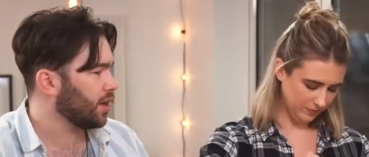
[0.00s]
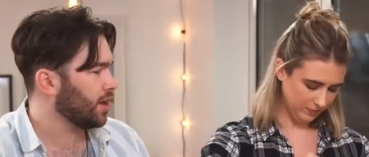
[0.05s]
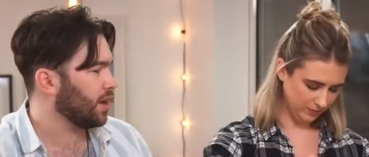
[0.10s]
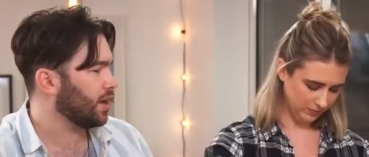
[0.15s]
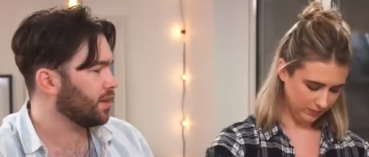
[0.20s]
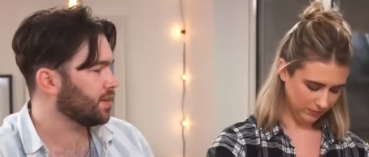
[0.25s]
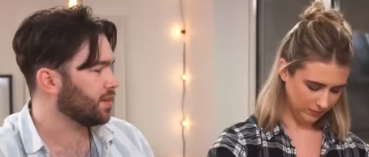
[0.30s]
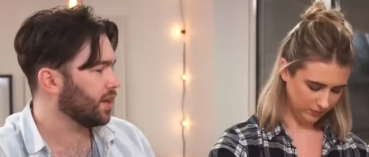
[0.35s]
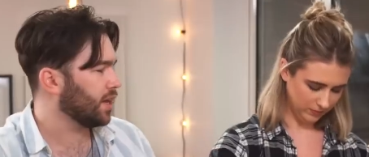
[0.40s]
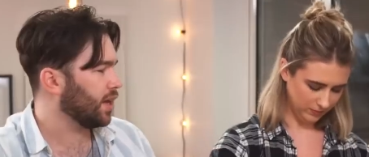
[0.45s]
Speaker 1: in
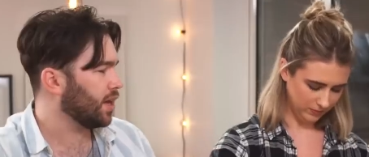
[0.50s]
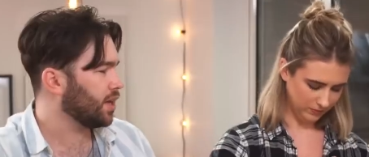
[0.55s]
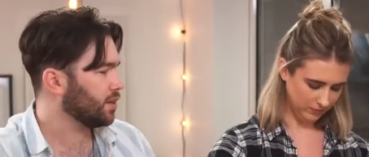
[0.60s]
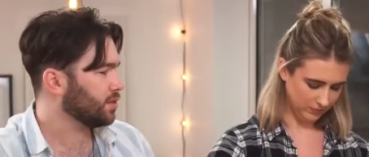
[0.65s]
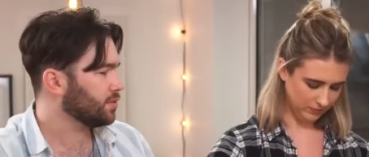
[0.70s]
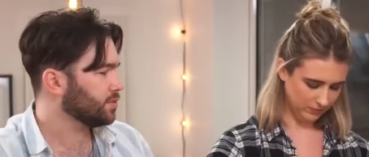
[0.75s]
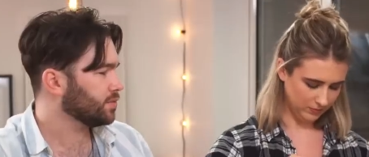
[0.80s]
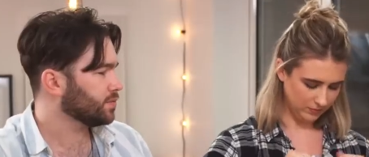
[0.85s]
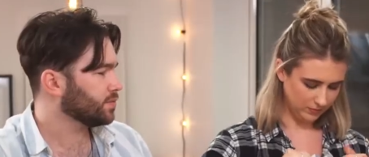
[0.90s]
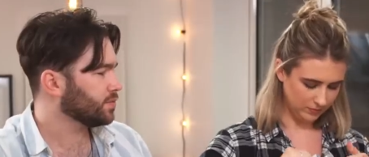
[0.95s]
Italy
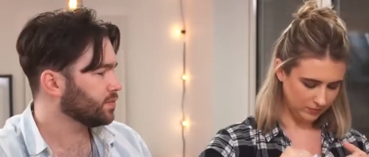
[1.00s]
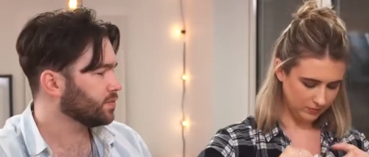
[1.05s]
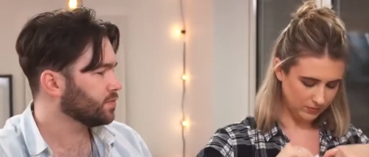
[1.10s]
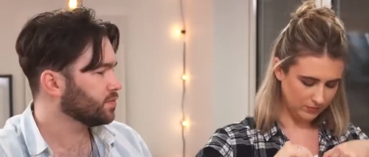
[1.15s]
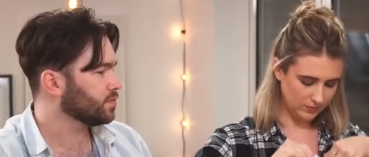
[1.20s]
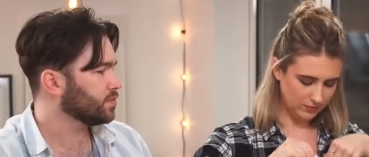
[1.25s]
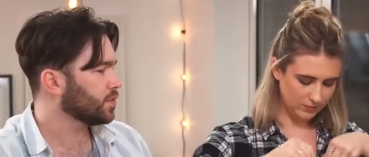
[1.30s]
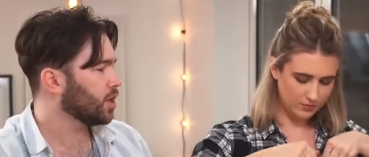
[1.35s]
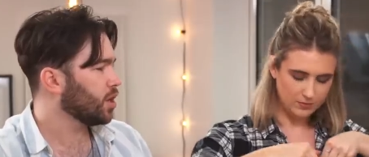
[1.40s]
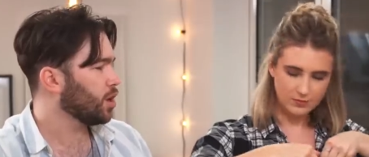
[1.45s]

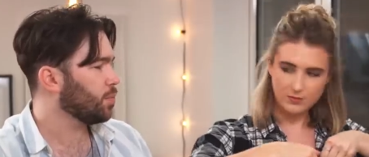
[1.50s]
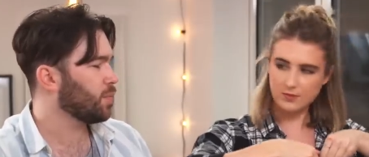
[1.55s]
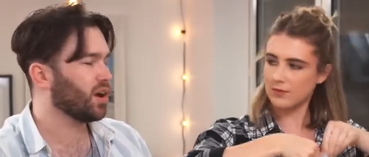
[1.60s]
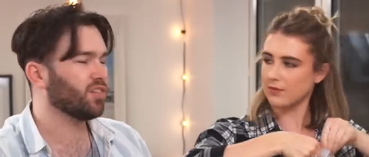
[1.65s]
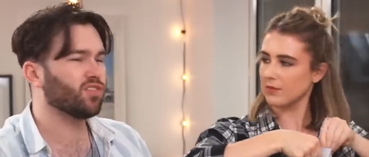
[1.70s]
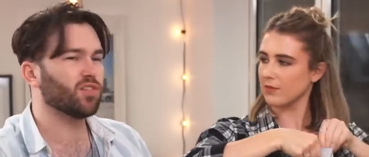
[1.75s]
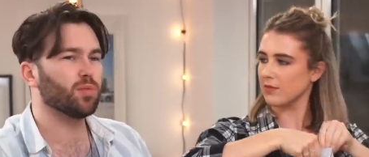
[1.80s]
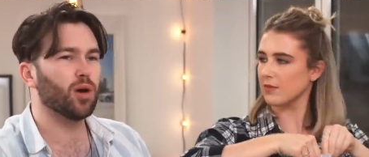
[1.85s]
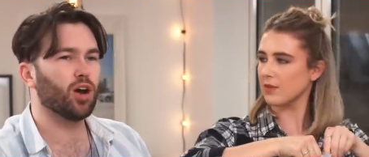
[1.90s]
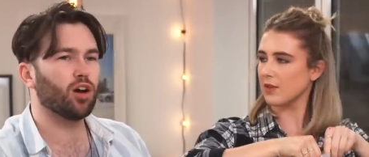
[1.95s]

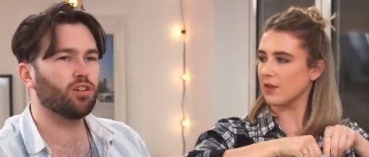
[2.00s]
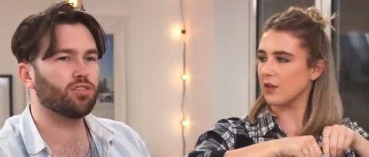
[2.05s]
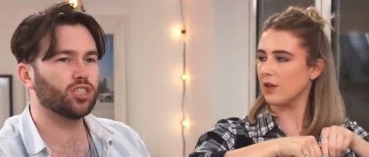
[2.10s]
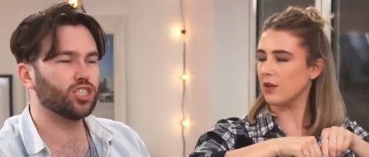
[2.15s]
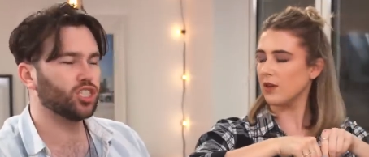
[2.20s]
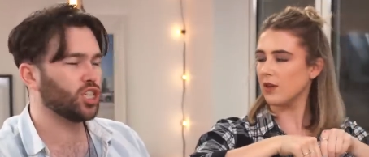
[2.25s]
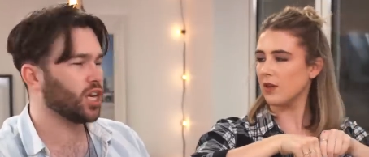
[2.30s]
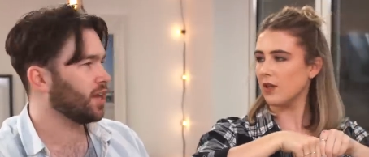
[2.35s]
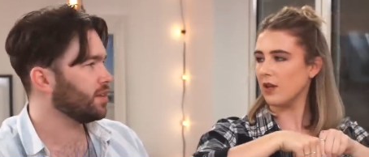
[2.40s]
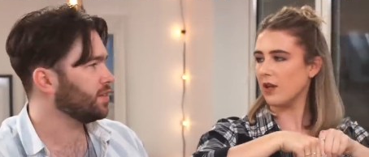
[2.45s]
apart from
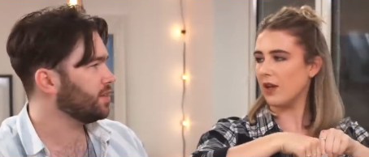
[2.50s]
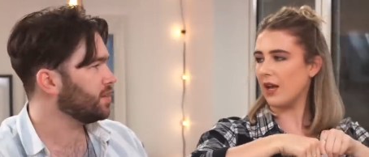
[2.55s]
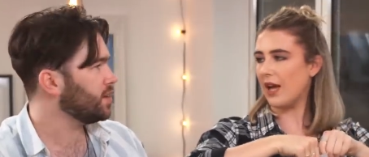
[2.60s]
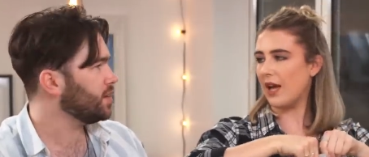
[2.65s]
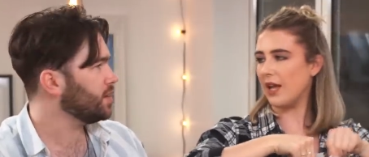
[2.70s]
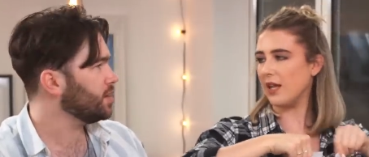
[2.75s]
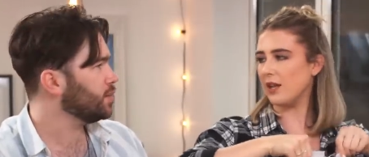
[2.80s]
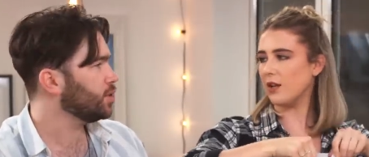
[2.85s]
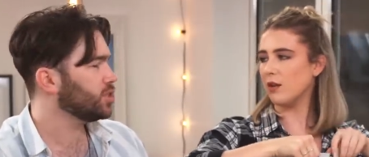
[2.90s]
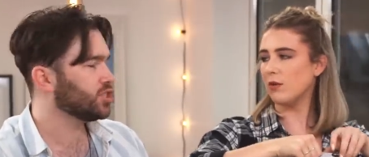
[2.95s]

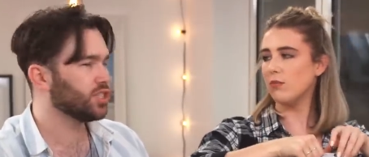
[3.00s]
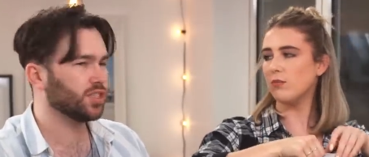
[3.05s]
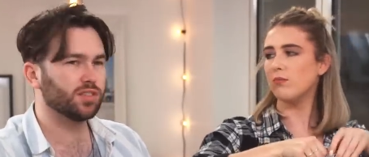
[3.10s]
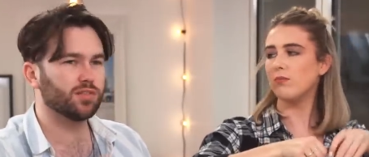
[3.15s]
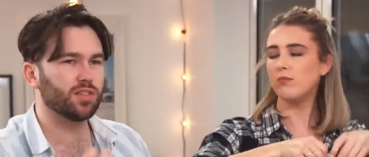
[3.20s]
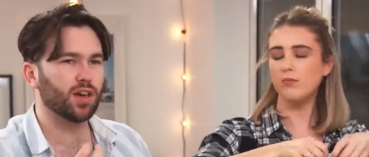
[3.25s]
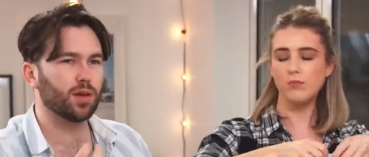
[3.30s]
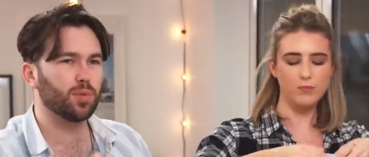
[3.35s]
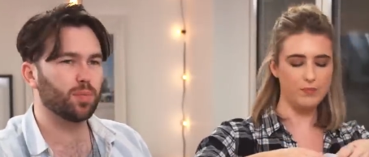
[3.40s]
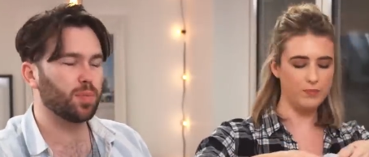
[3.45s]
orecchiette, um, which is
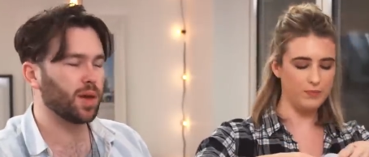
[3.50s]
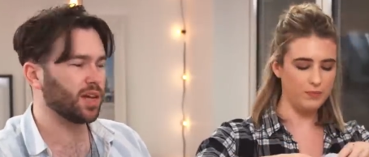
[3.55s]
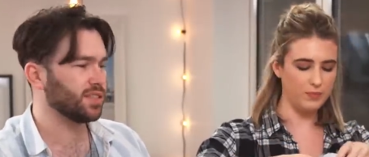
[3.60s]
a type of